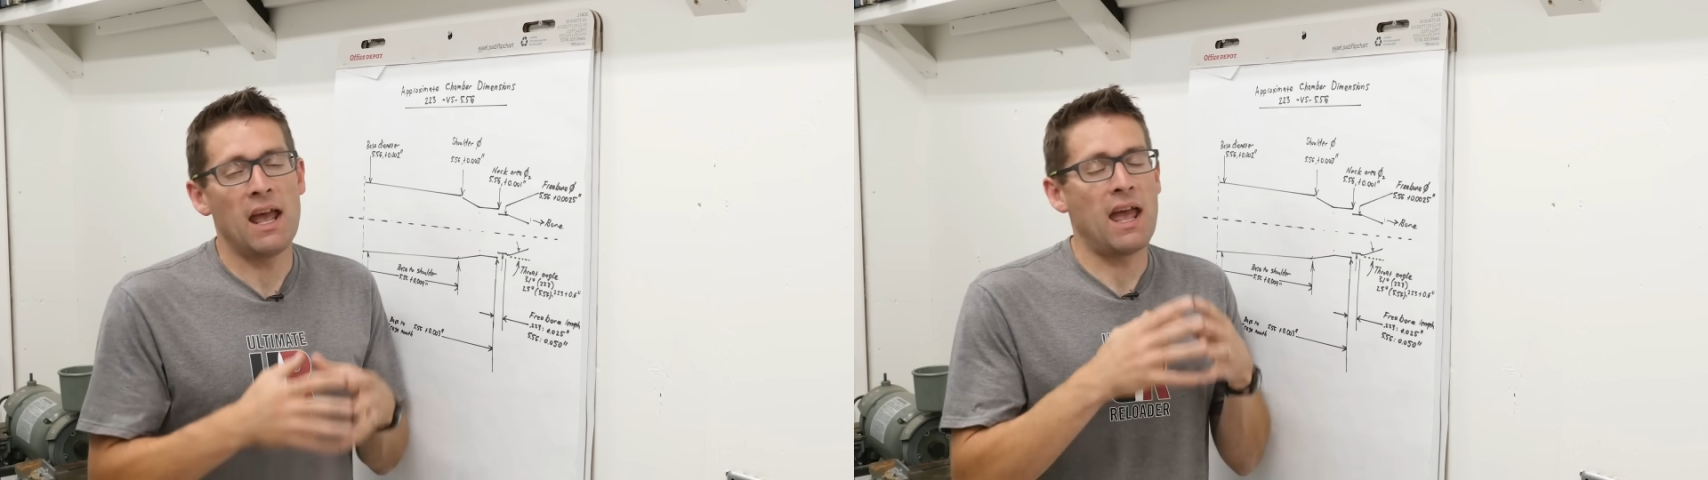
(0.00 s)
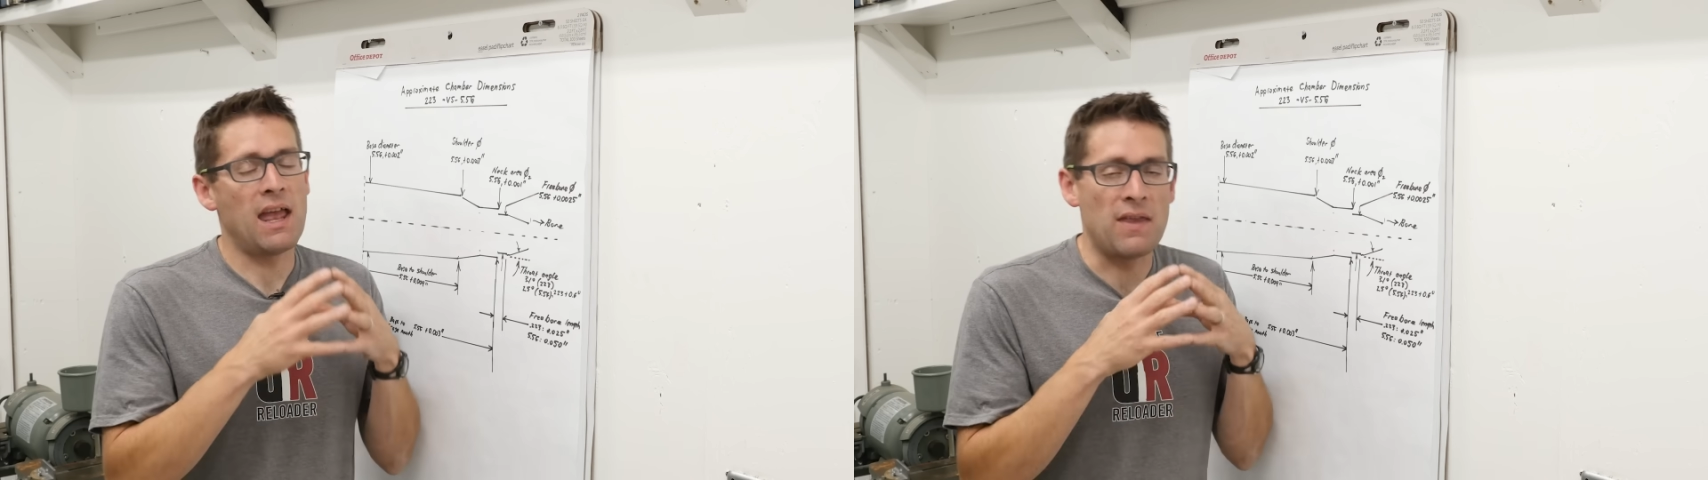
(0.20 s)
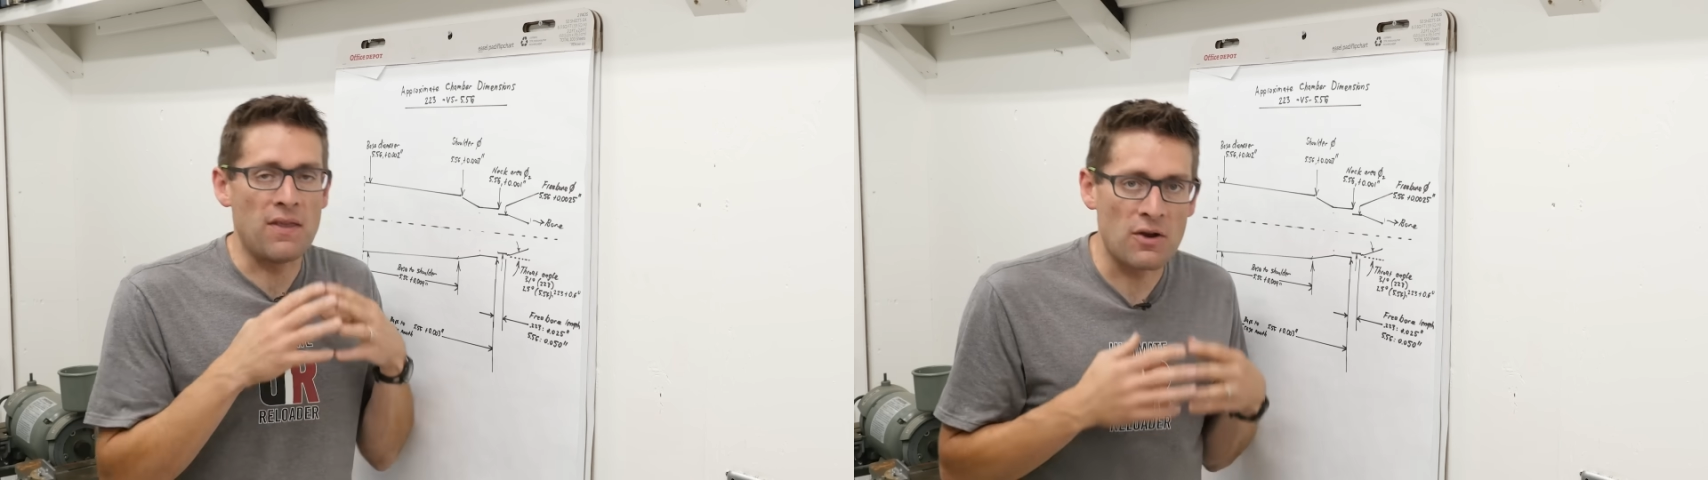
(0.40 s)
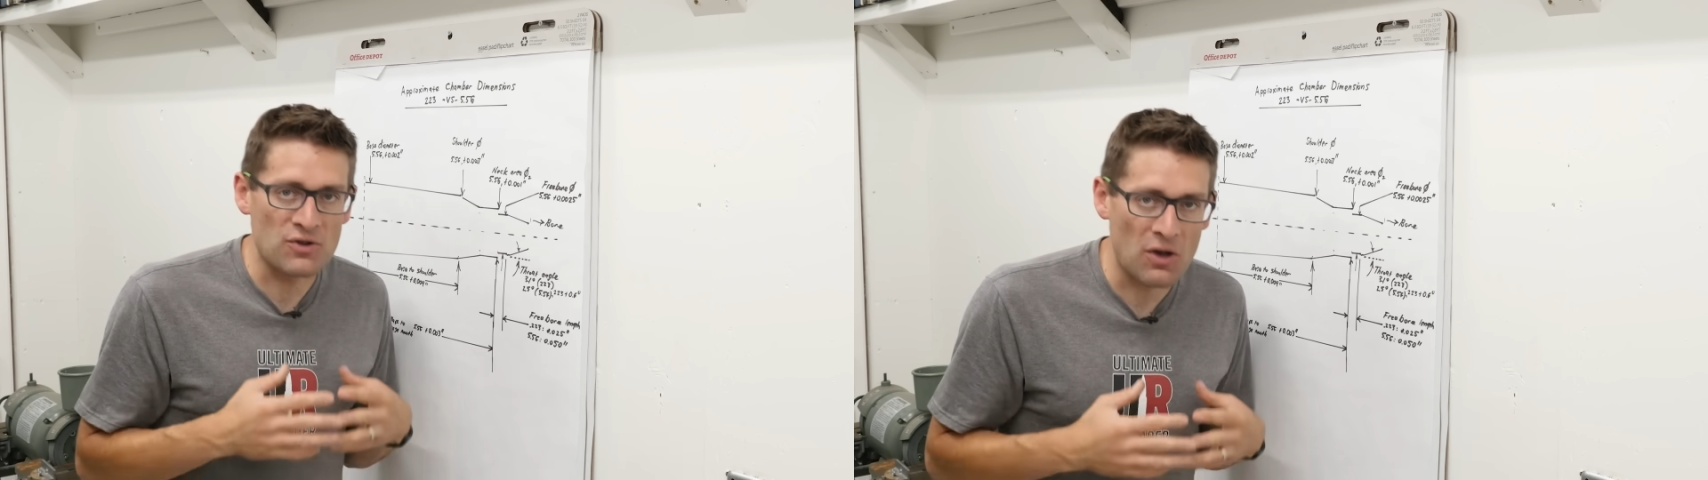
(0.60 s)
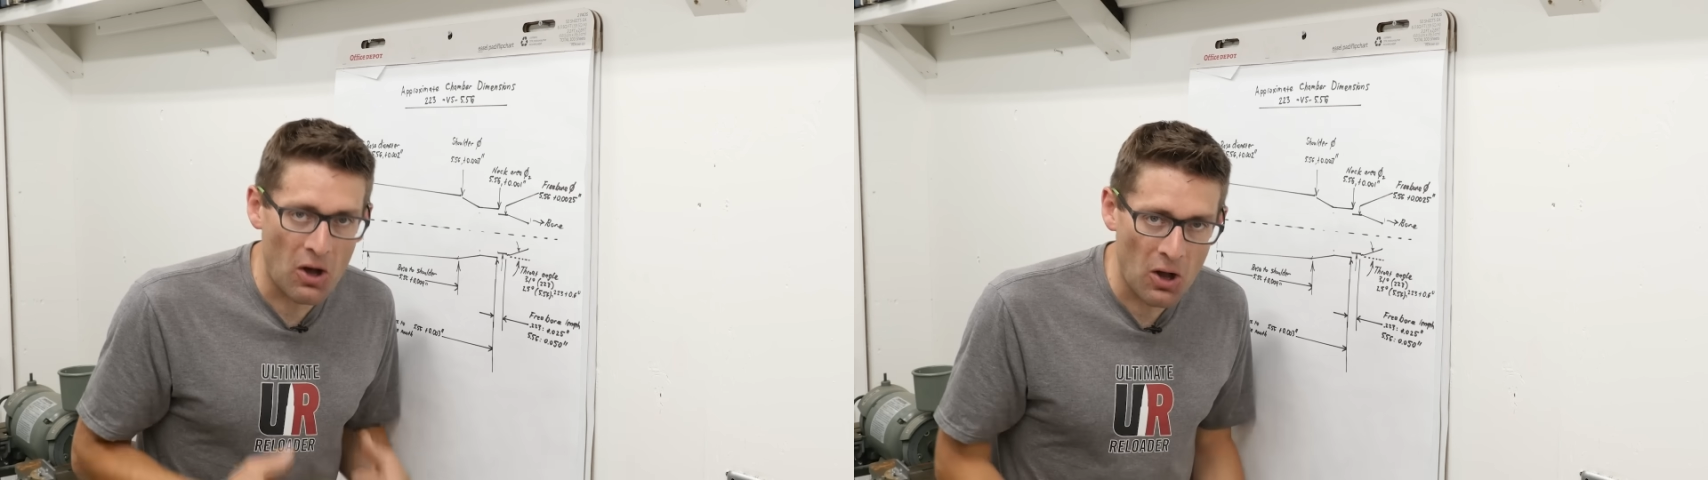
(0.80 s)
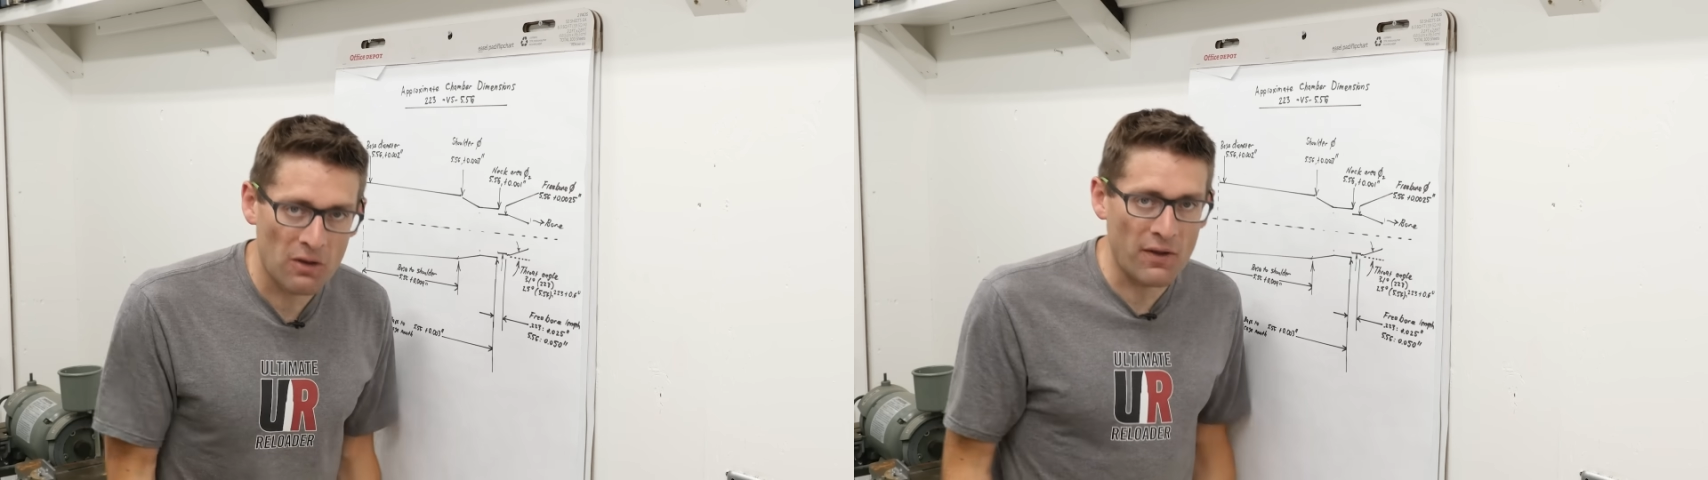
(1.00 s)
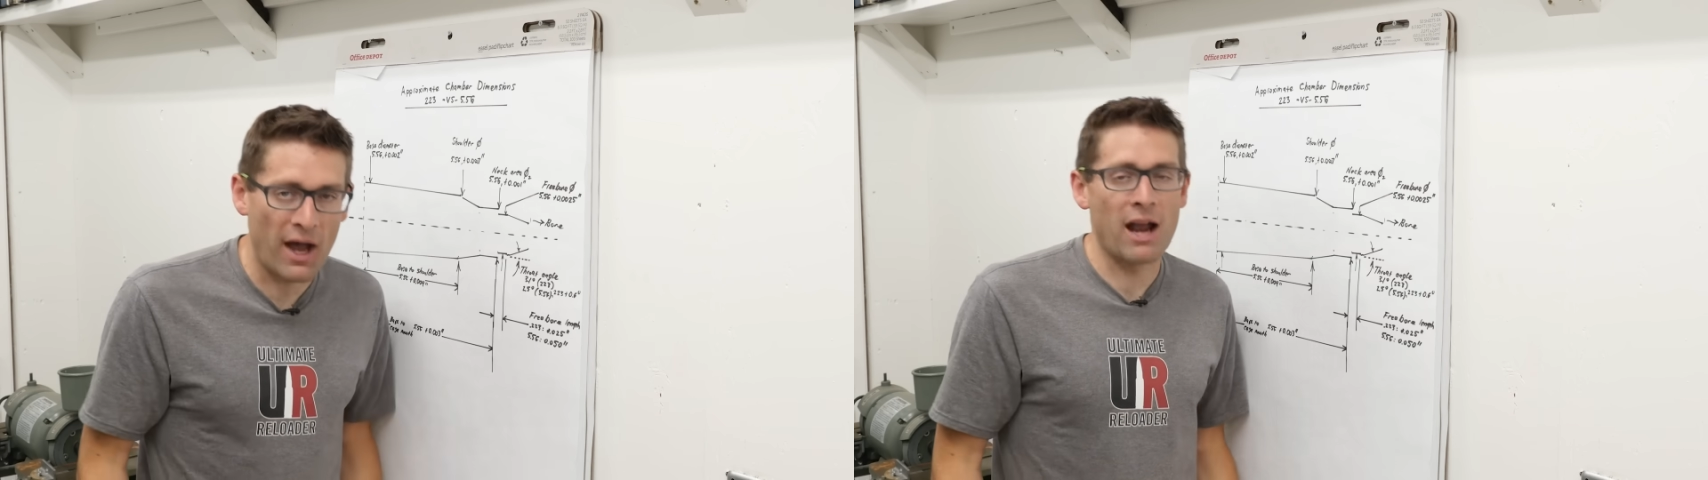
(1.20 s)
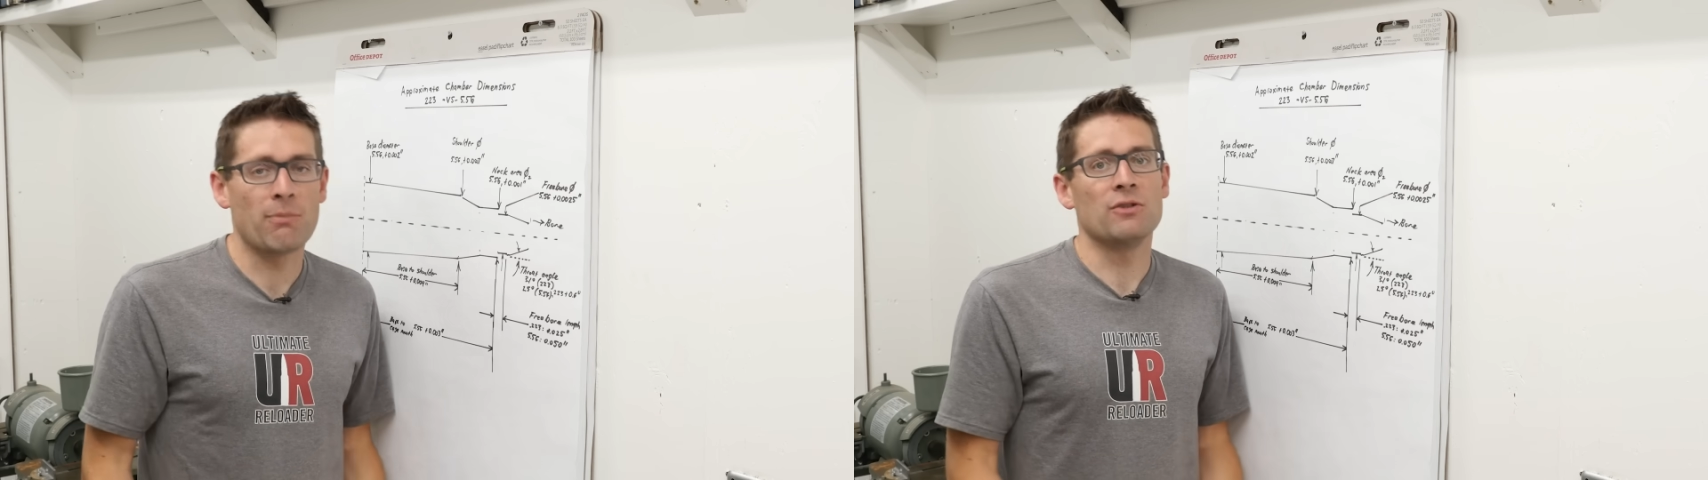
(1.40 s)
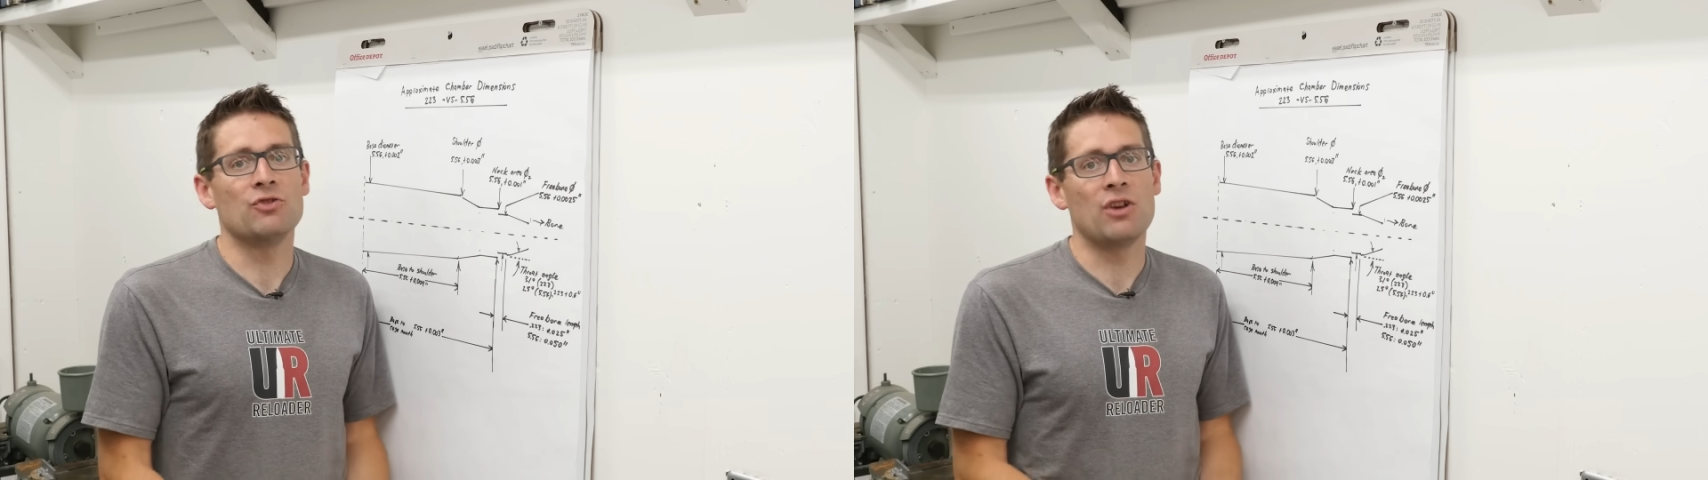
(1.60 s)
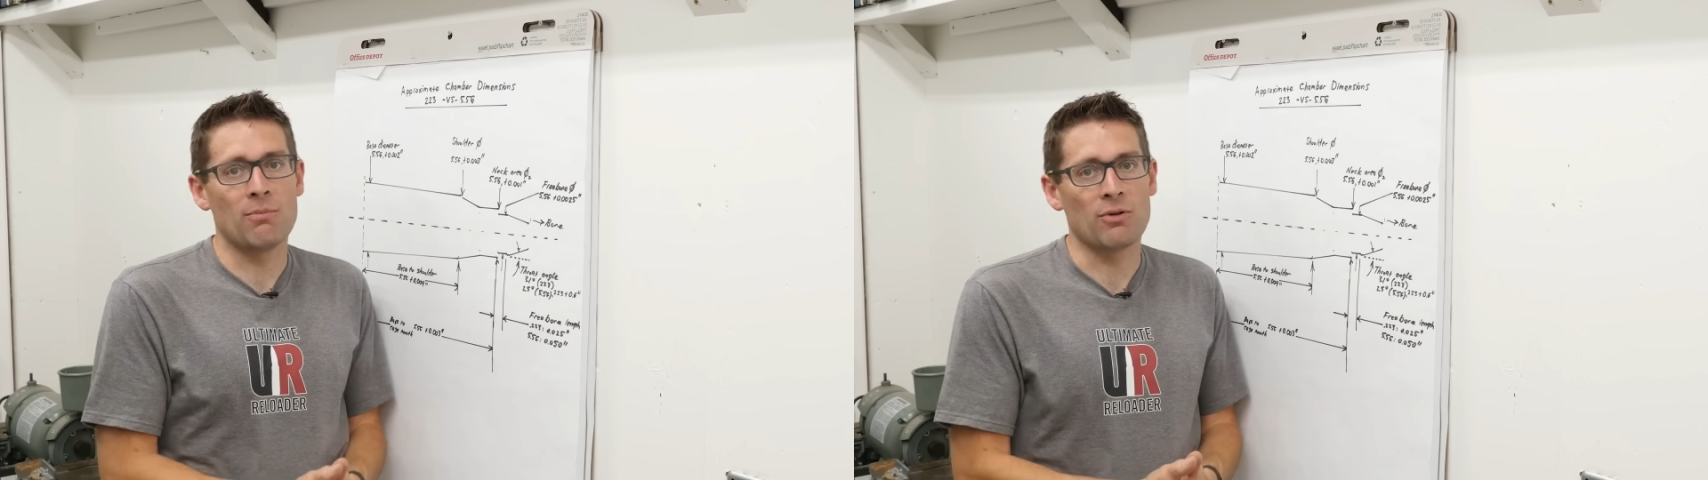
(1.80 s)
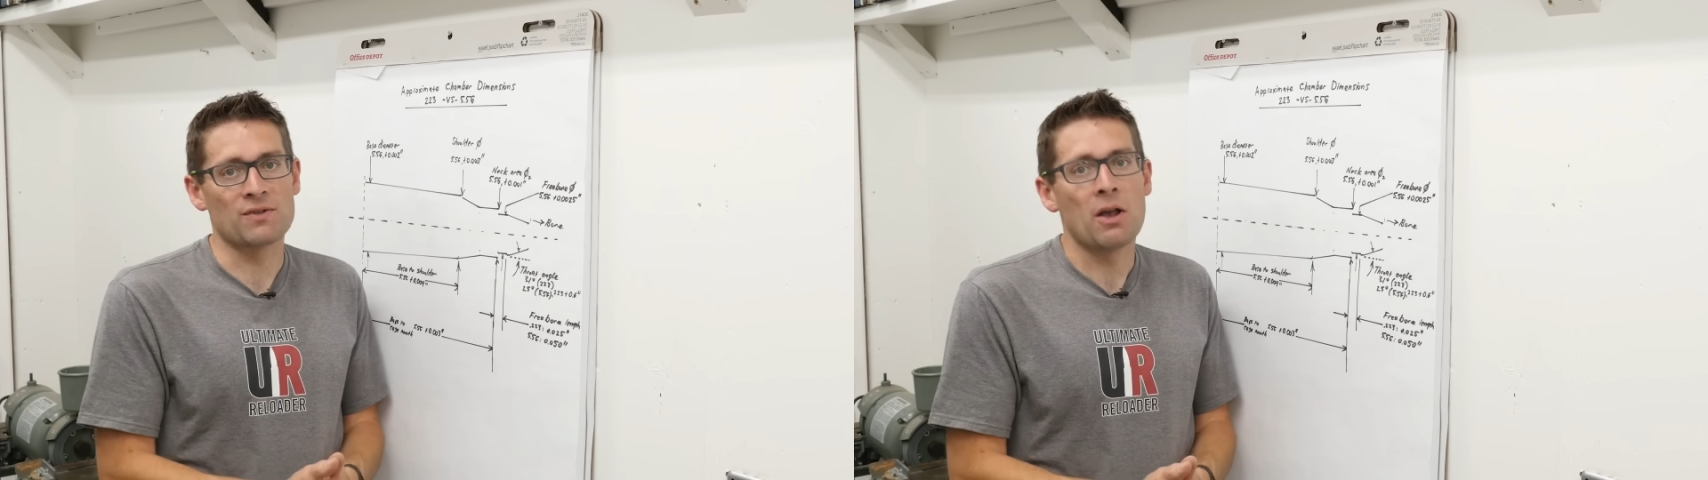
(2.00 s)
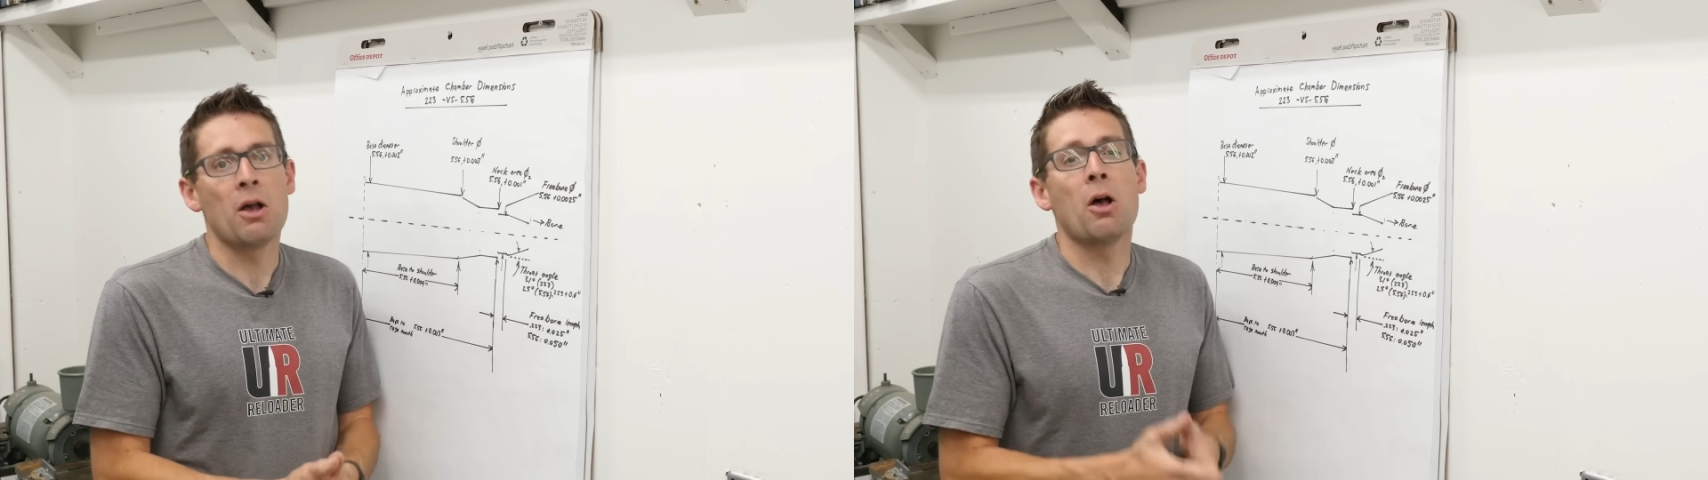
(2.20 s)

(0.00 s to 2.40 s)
and then there's all of the hybrid chambers.